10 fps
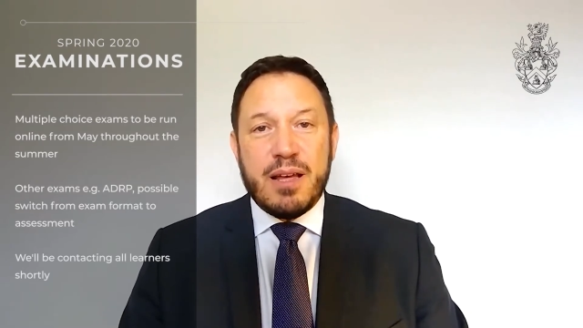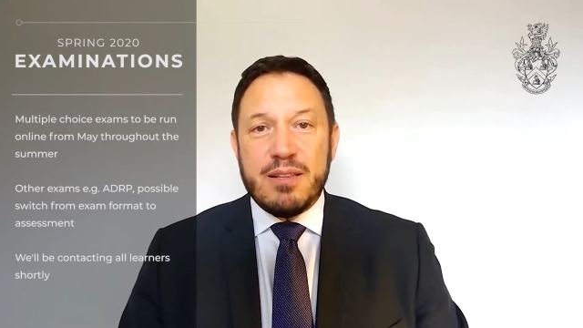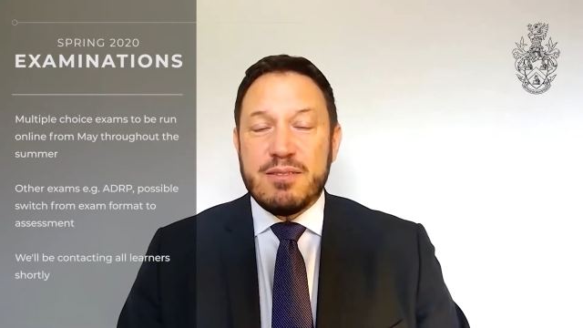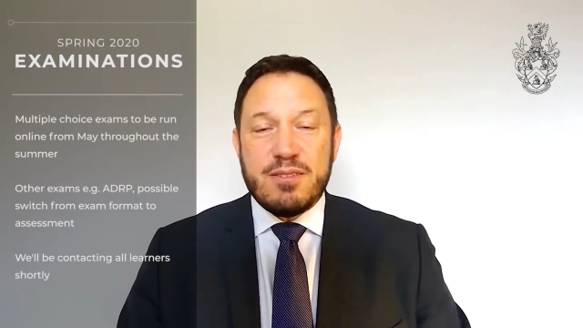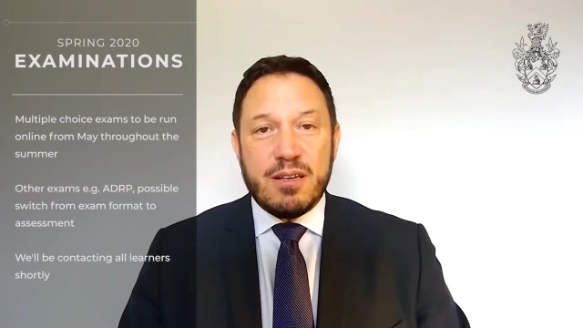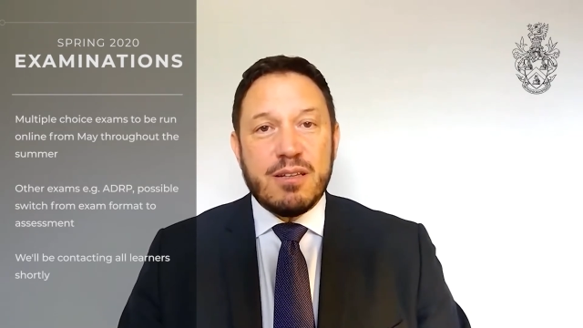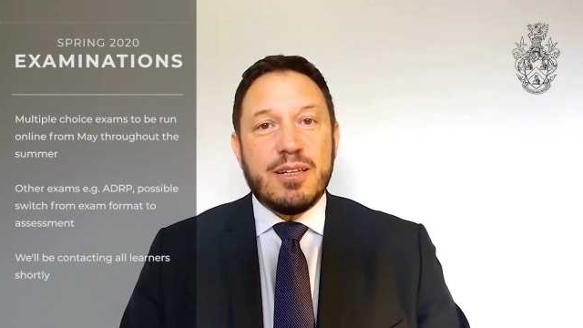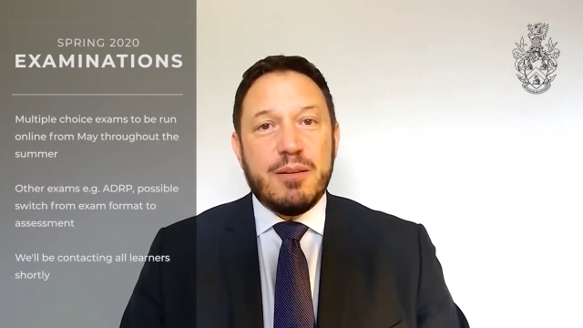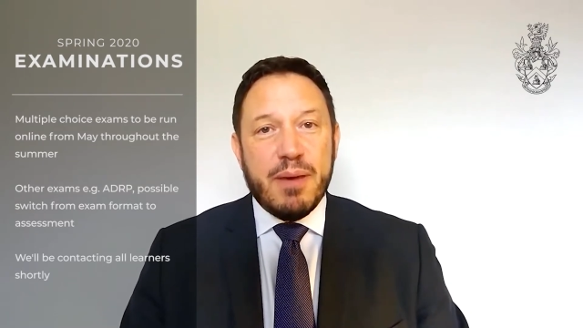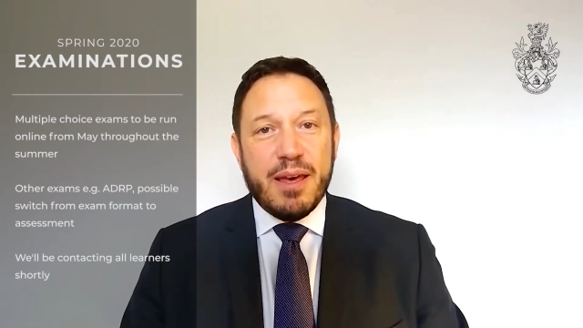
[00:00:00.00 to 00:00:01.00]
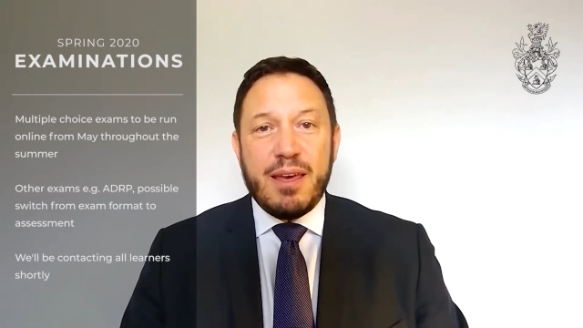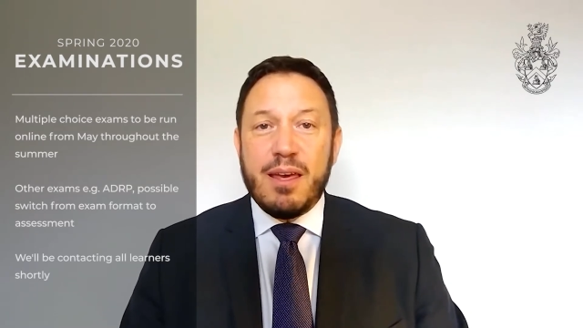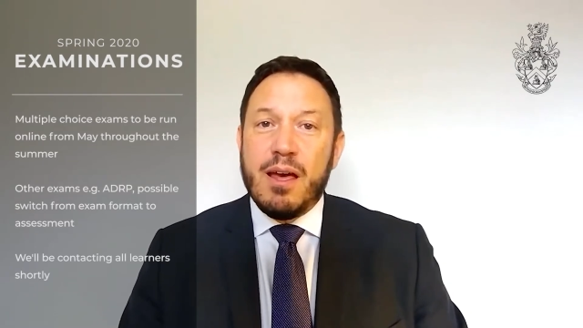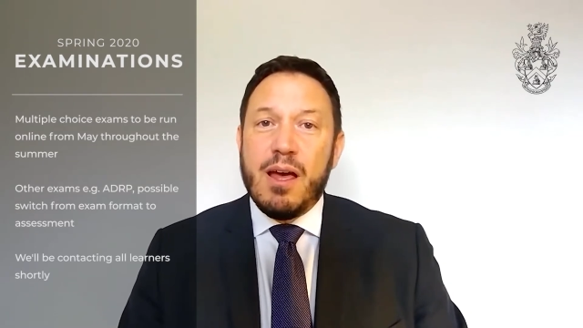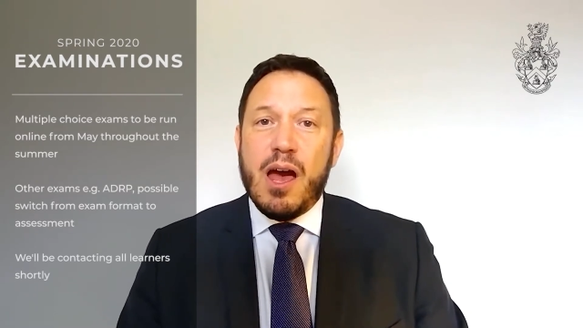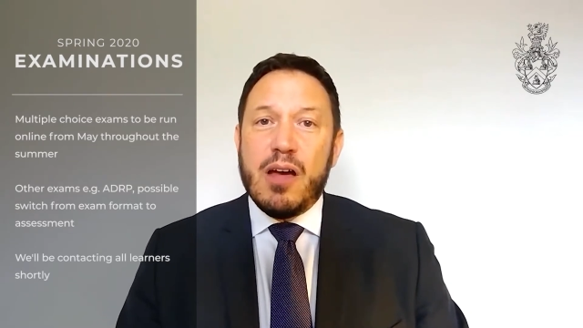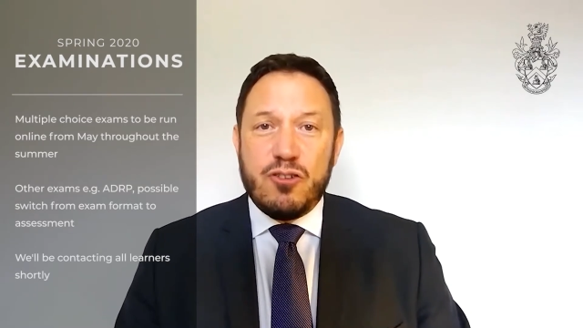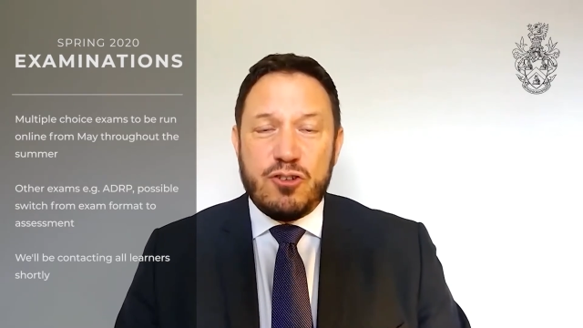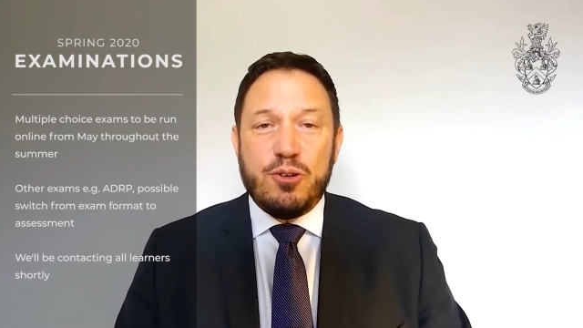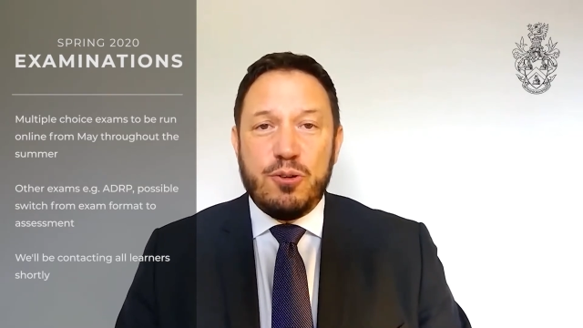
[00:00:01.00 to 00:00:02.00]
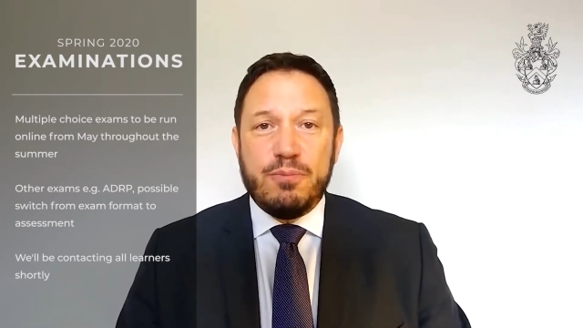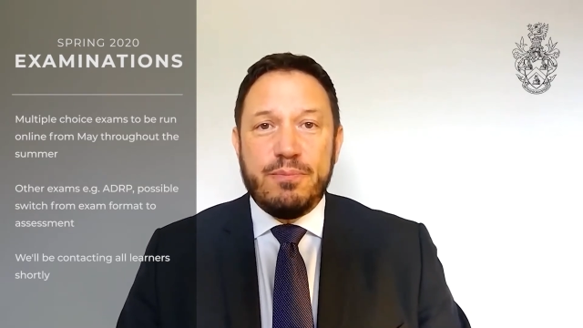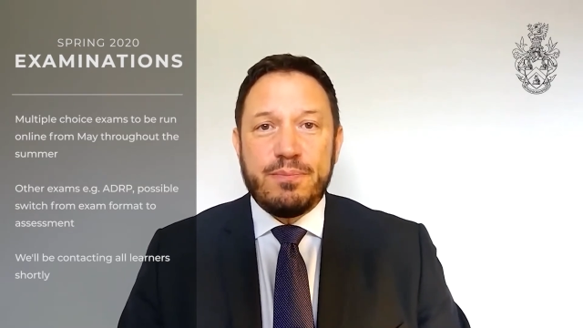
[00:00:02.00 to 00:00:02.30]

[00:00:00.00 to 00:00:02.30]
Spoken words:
and certainly May and June.